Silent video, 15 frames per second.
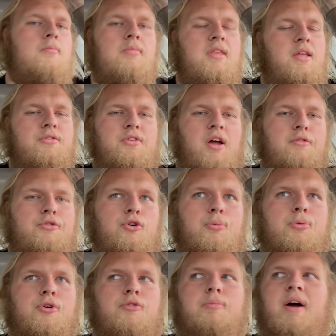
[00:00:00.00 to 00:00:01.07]
It's not
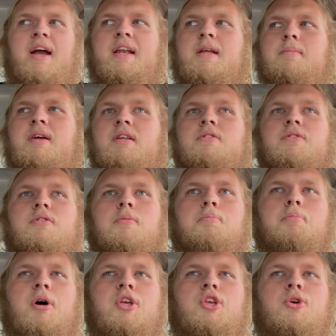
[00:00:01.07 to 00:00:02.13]
foolproof by any means,
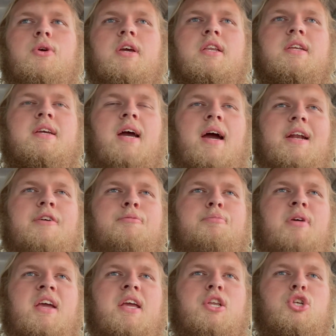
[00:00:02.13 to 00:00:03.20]
but you can kind of
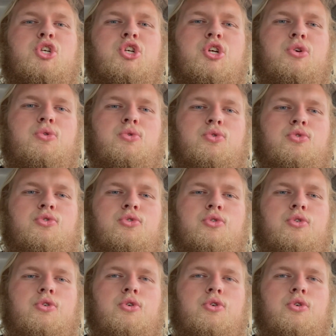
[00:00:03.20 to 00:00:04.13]
pick and choose